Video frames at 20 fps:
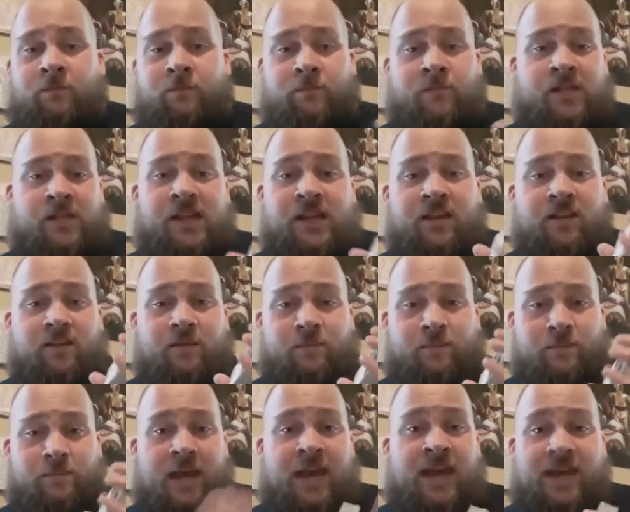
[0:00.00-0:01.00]

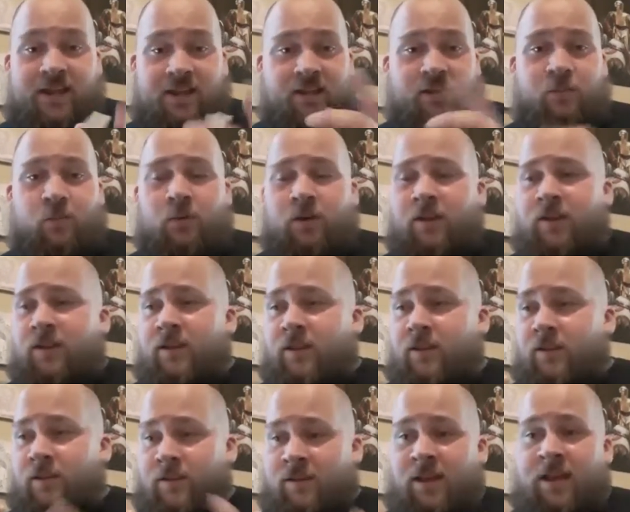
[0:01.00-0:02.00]
Jacob H, one of
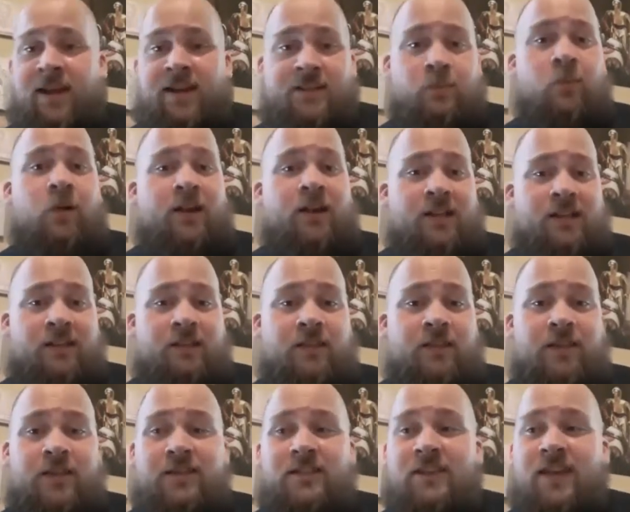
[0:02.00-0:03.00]
the guys watching
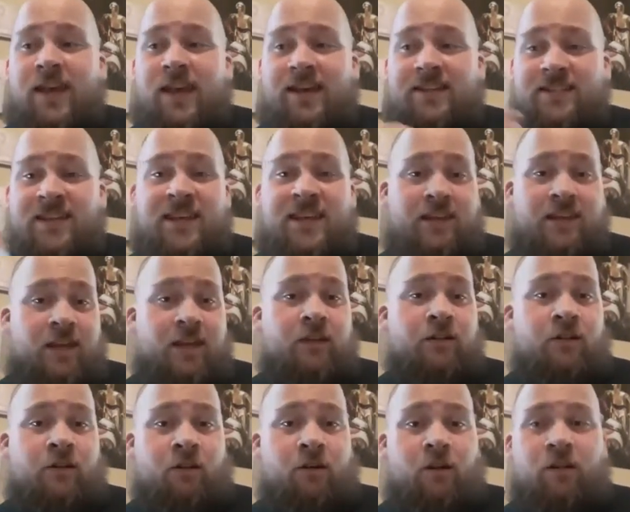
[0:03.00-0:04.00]
this, has a
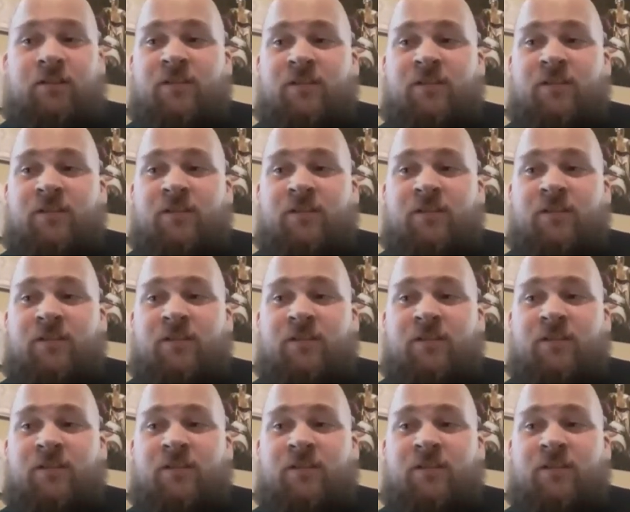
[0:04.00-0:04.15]
Gengar